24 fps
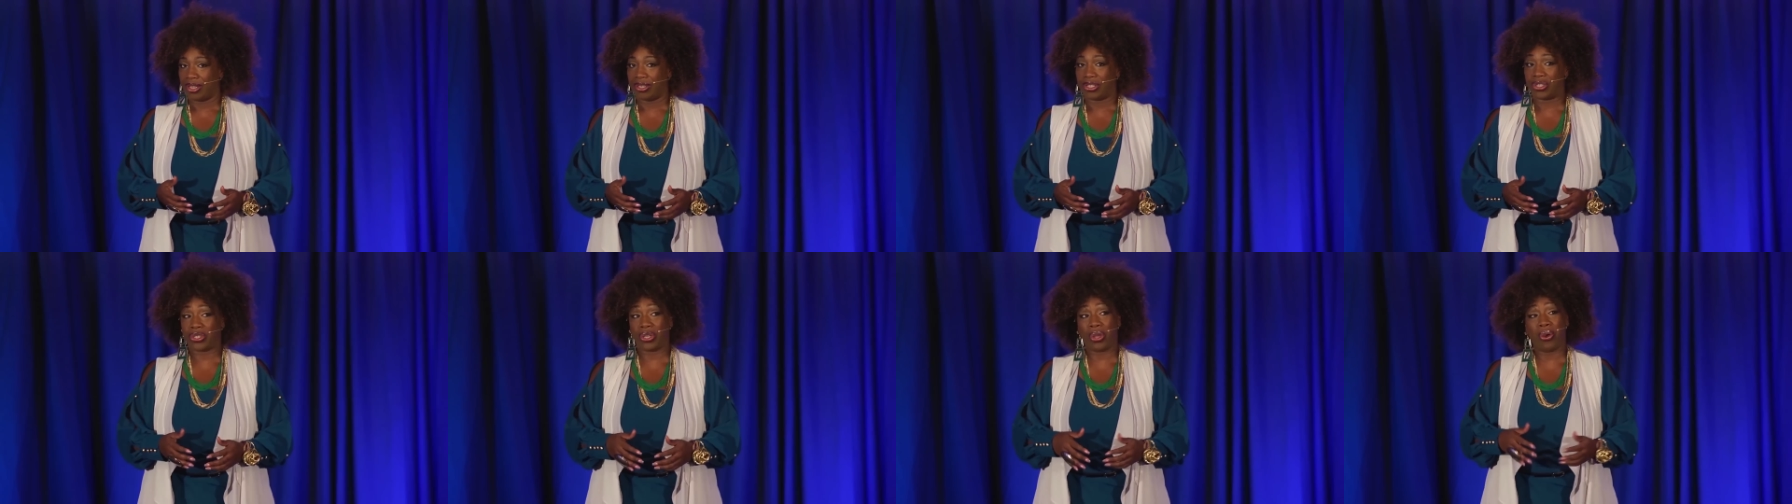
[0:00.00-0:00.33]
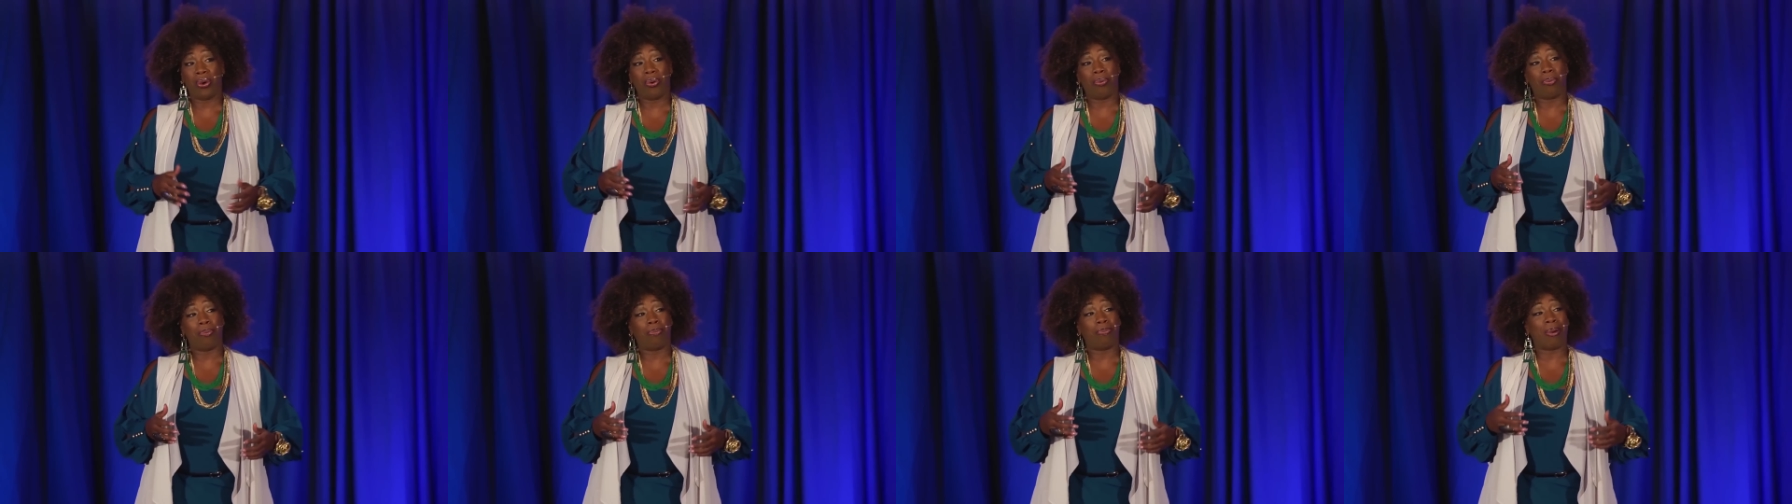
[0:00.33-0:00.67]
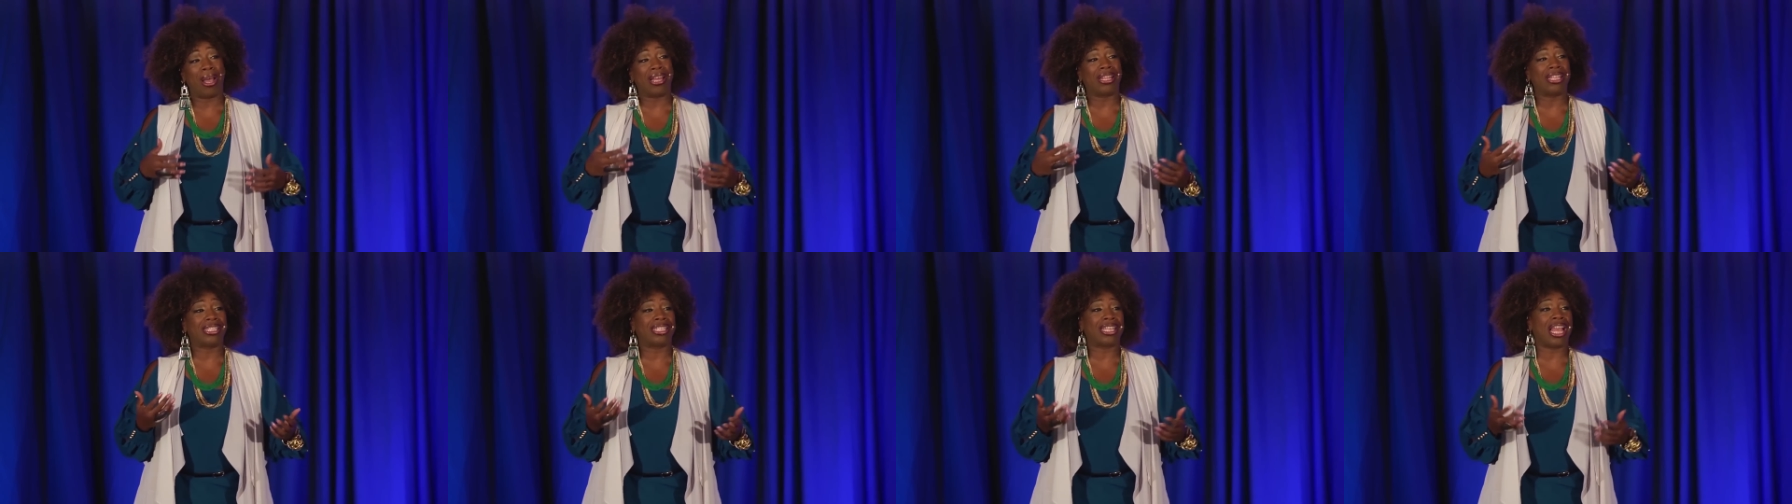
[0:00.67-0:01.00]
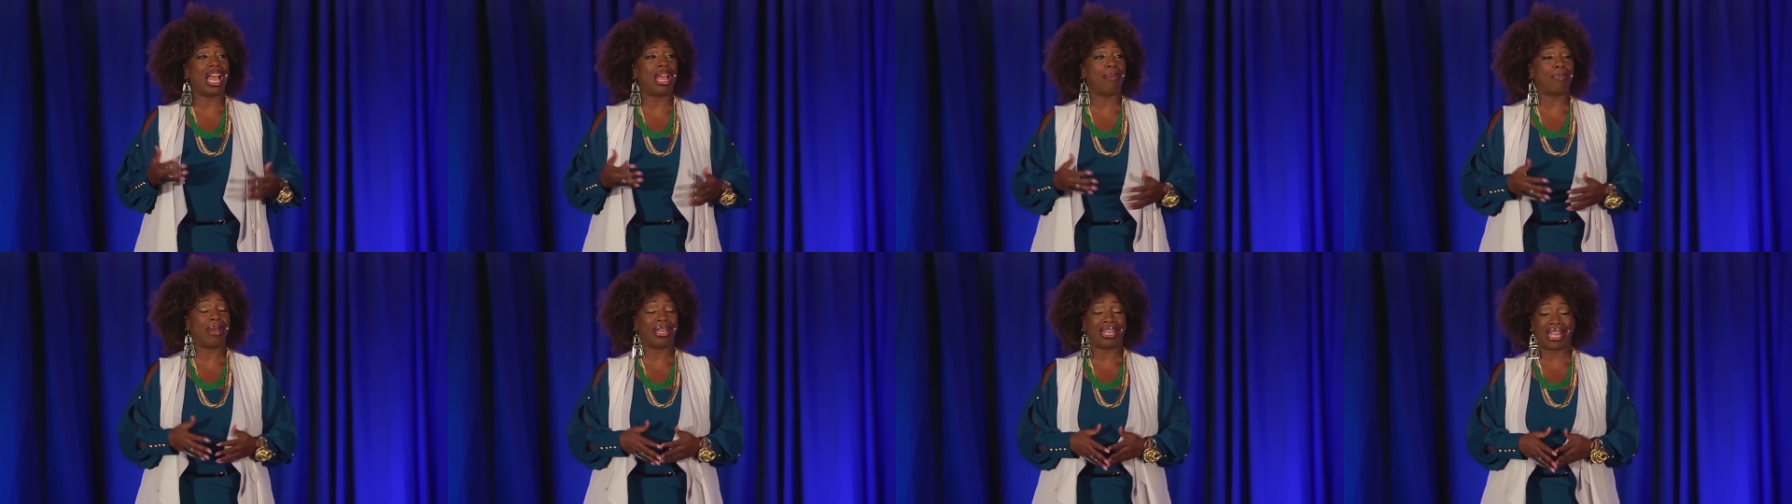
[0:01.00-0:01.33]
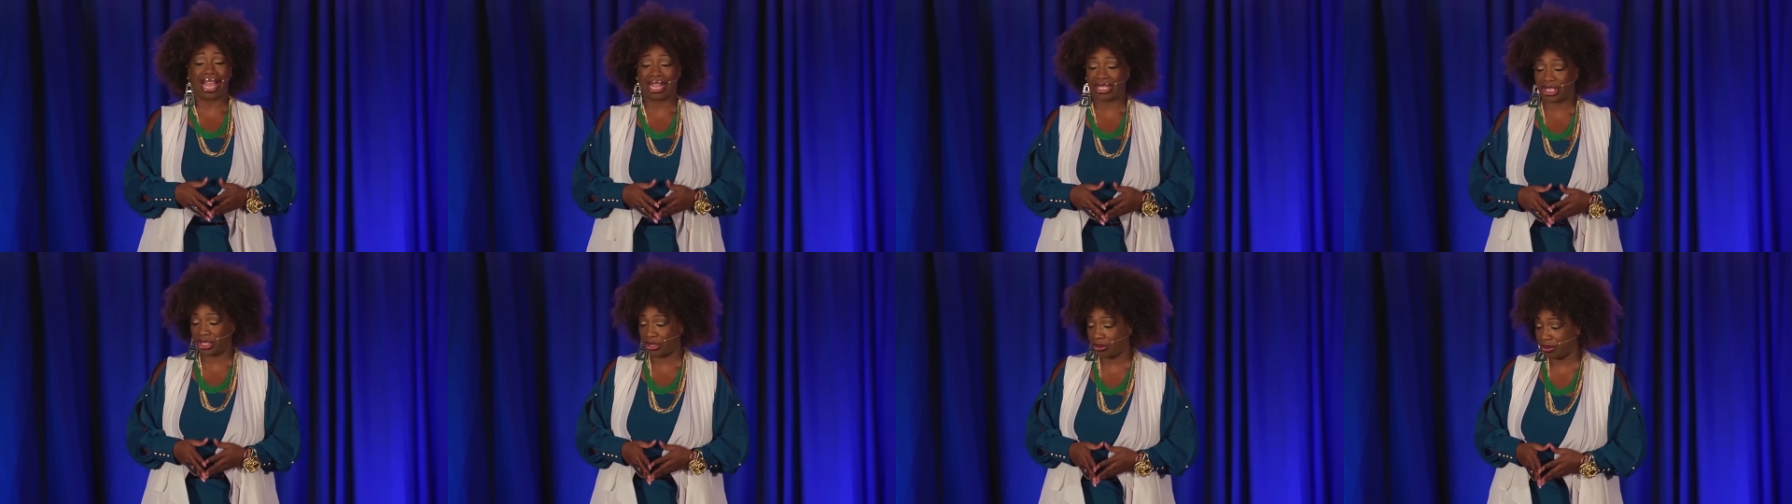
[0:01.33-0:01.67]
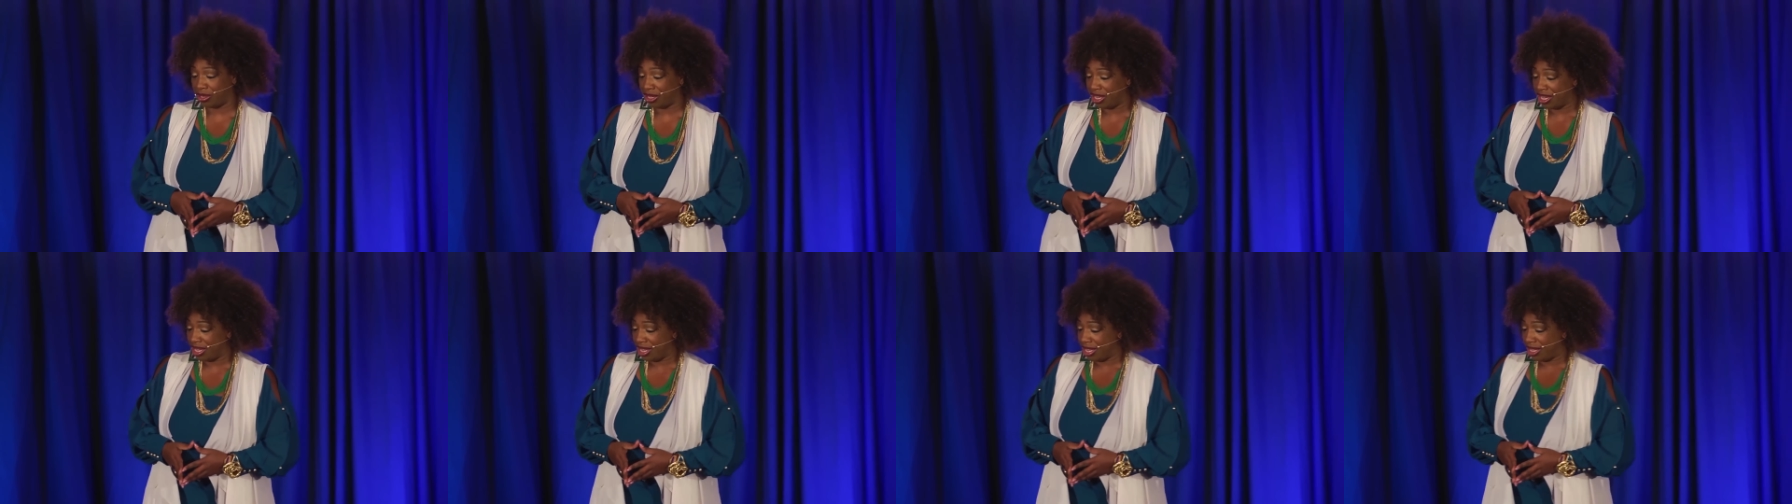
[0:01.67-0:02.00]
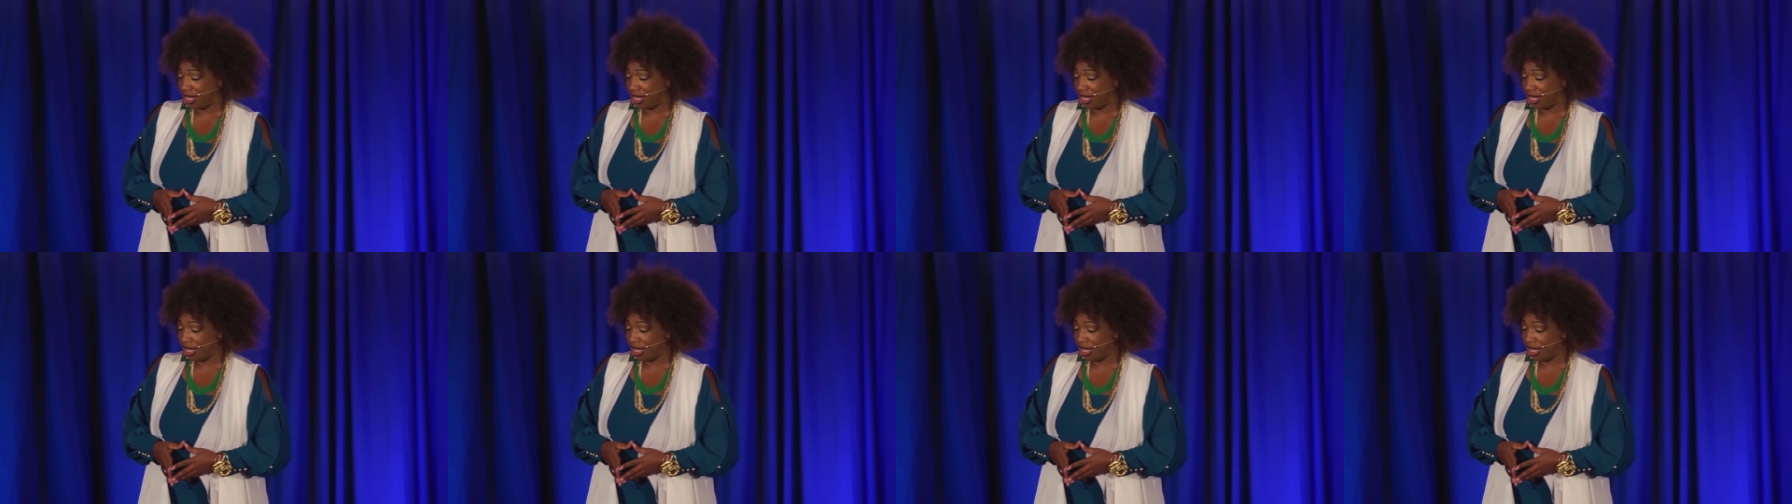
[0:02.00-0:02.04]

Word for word: So by the time I got to